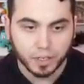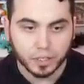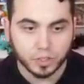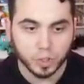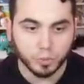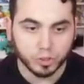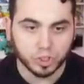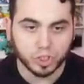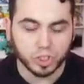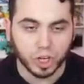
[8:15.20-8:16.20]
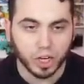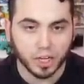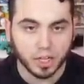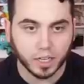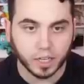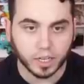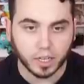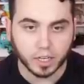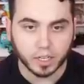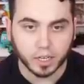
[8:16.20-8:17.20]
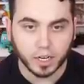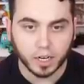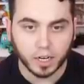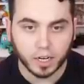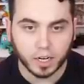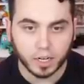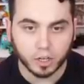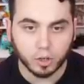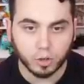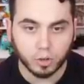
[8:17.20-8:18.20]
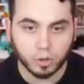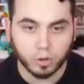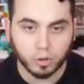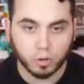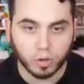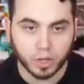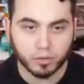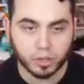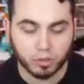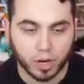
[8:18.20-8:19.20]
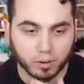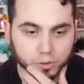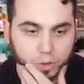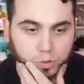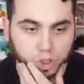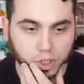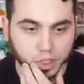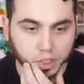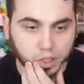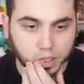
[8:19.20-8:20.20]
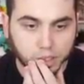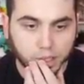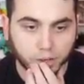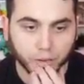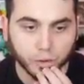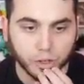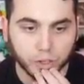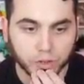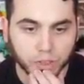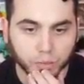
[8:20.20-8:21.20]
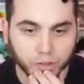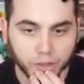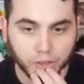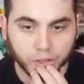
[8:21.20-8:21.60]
Supersonic. Uh, I'll go, I'll get rid of Growl for Supersonic. I don't think we're gonna use it, but